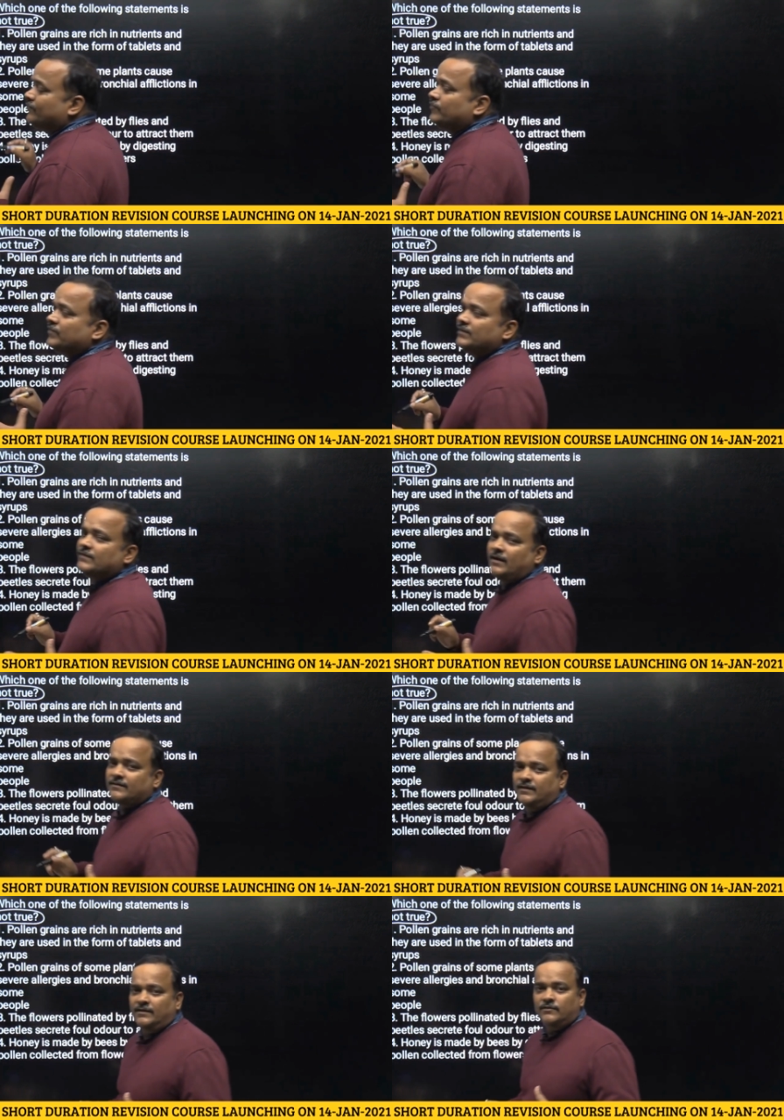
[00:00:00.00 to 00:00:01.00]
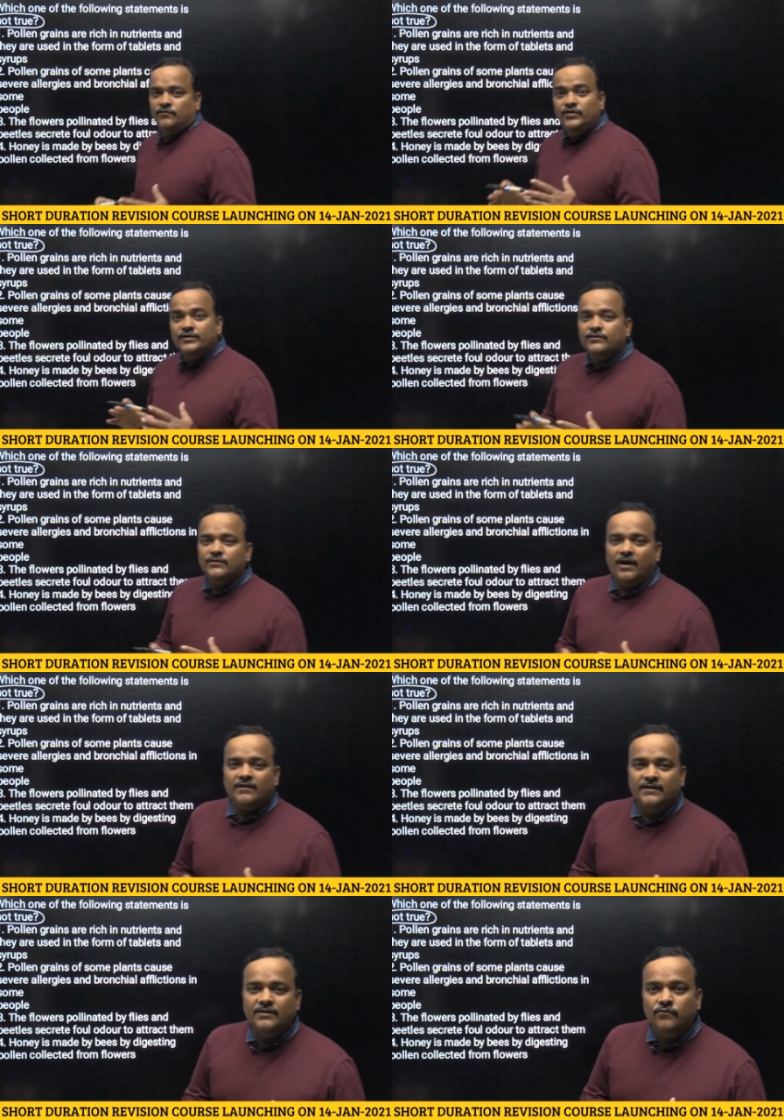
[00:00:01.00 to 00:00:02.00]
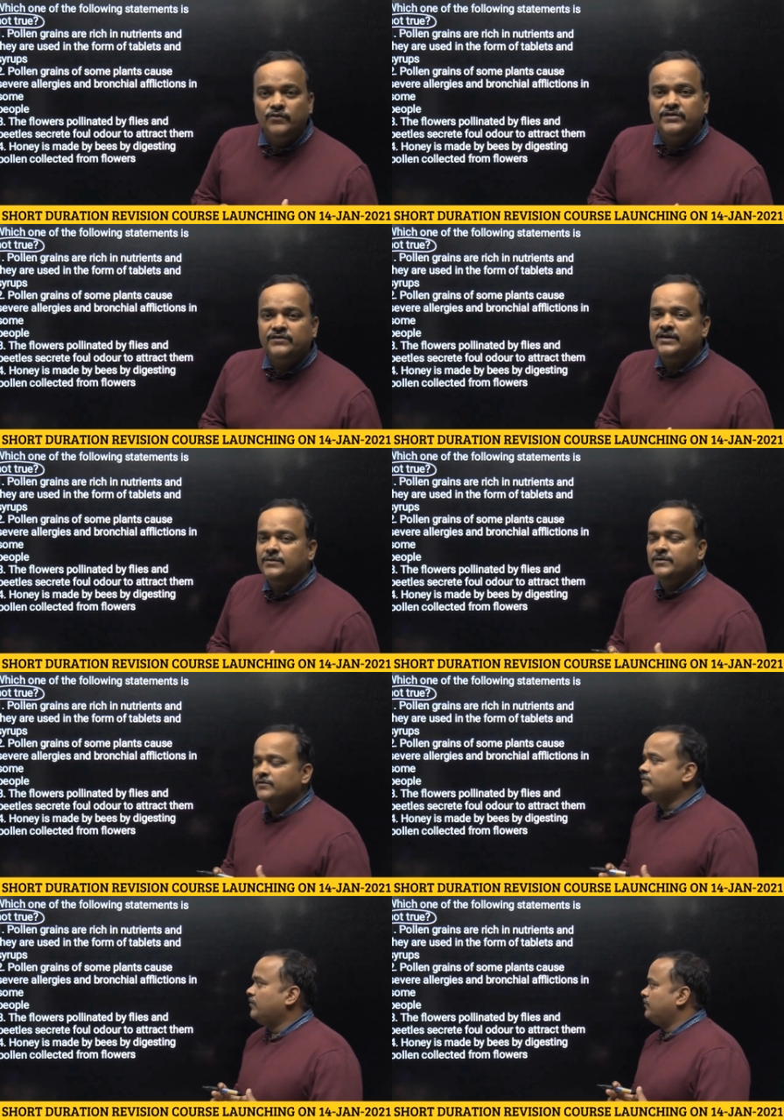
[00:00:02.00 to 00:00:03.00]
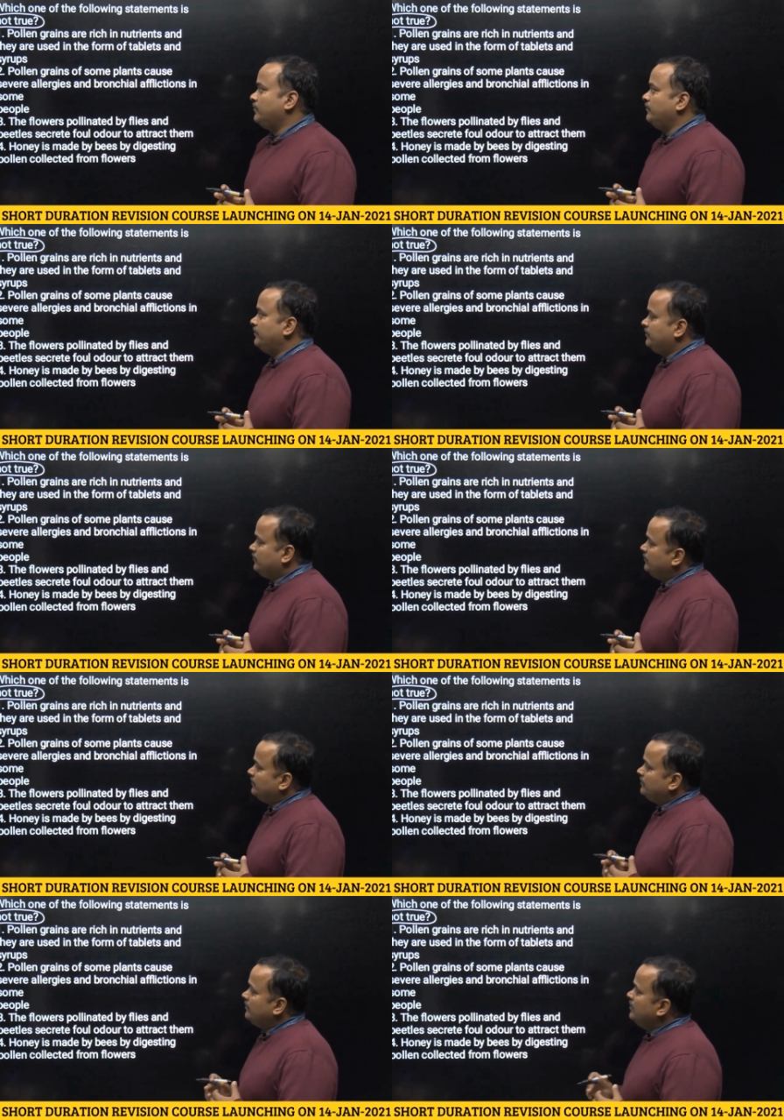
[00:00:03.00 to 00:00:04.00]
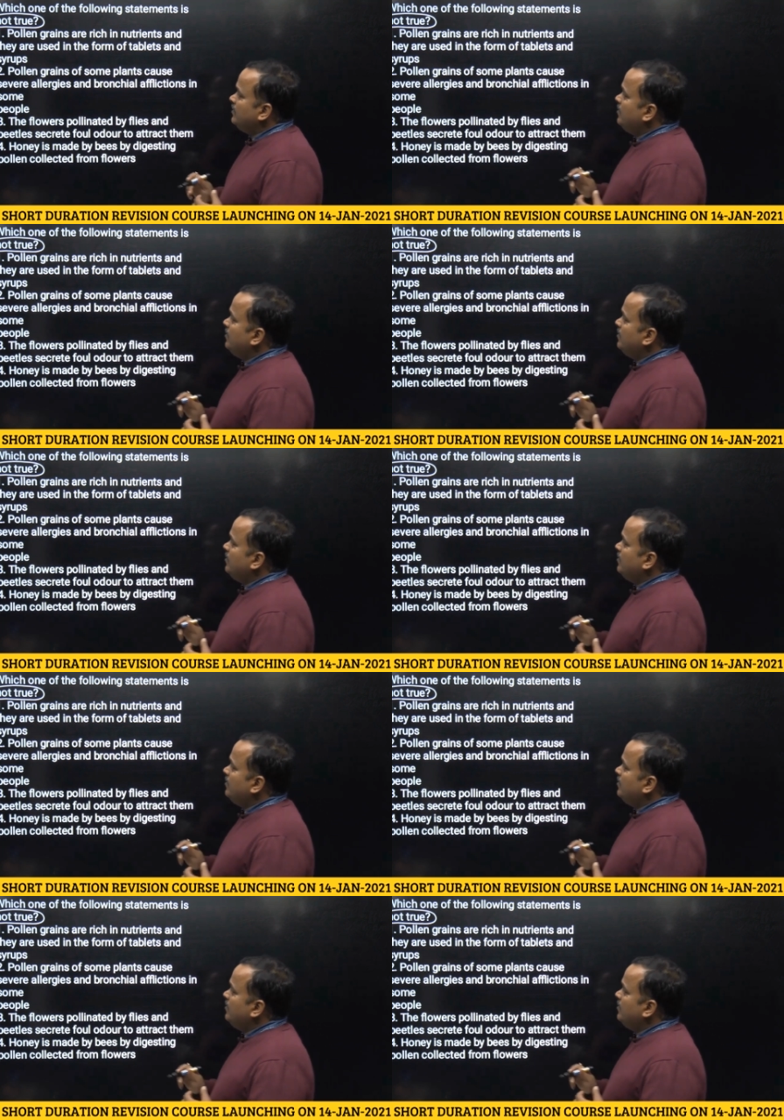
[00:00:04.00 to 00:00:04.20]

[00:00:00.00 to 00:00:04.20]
question is asking. So it is asking which statement is not true. First choice is